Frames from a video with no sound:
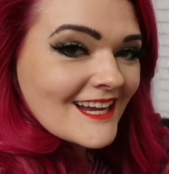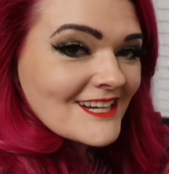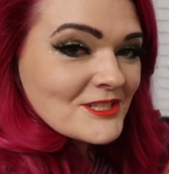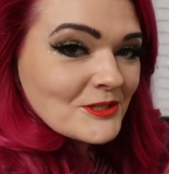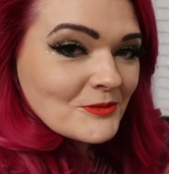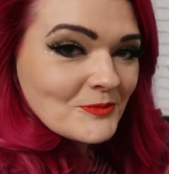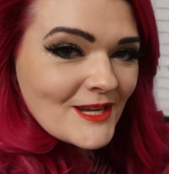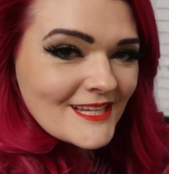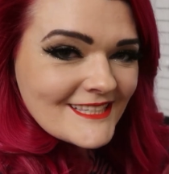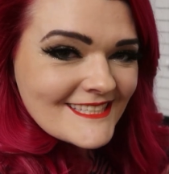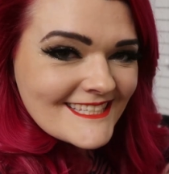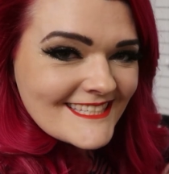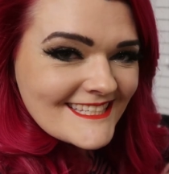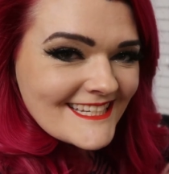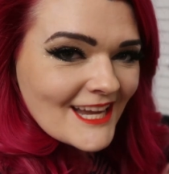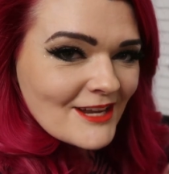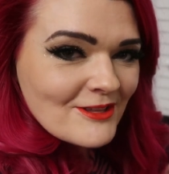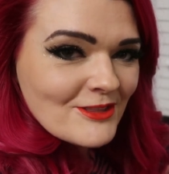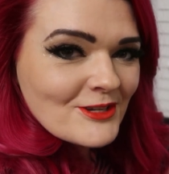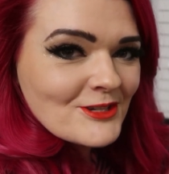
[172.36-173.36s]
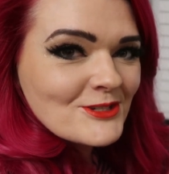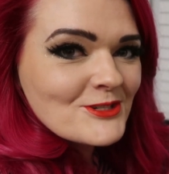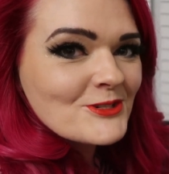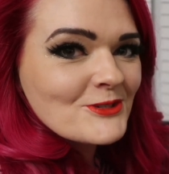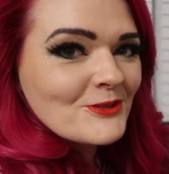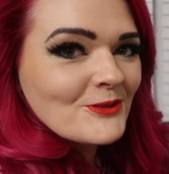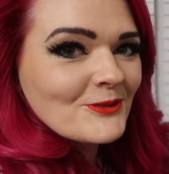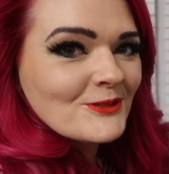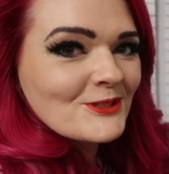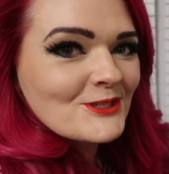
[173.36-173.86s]
I shall wait to see how the
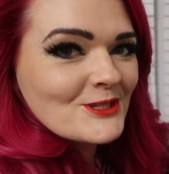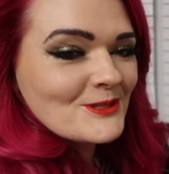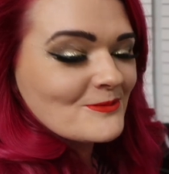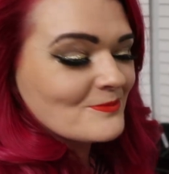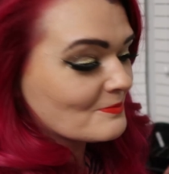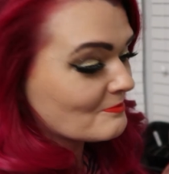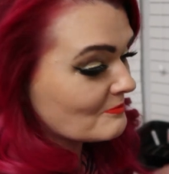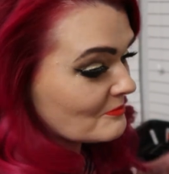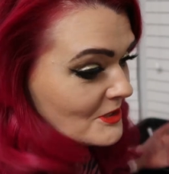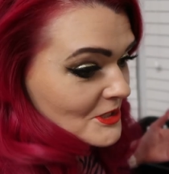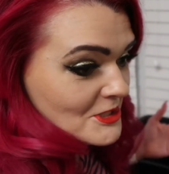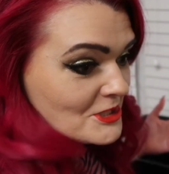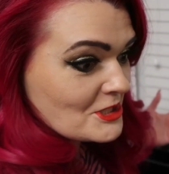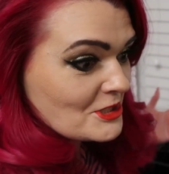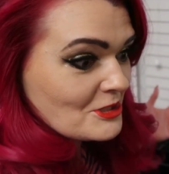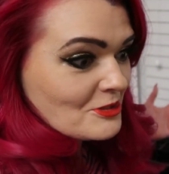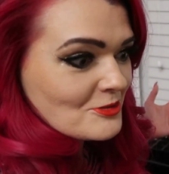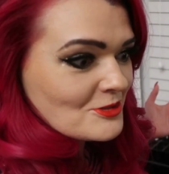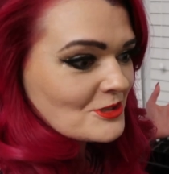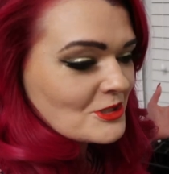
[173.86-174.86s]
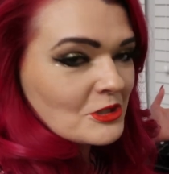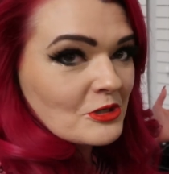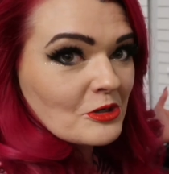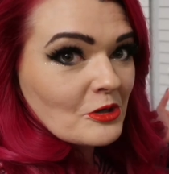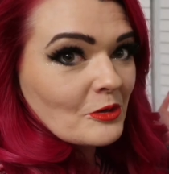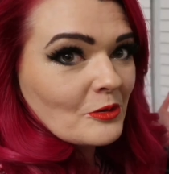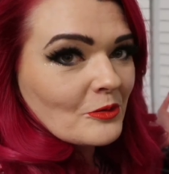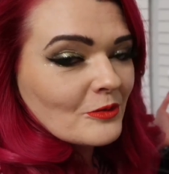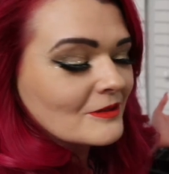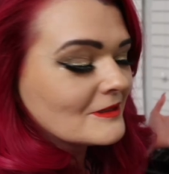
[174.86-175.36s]
control group continues to
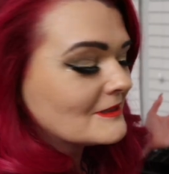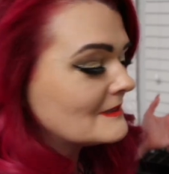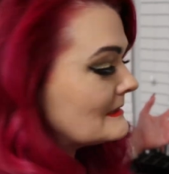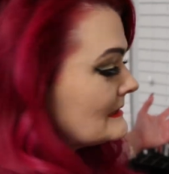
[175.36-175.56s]
grow.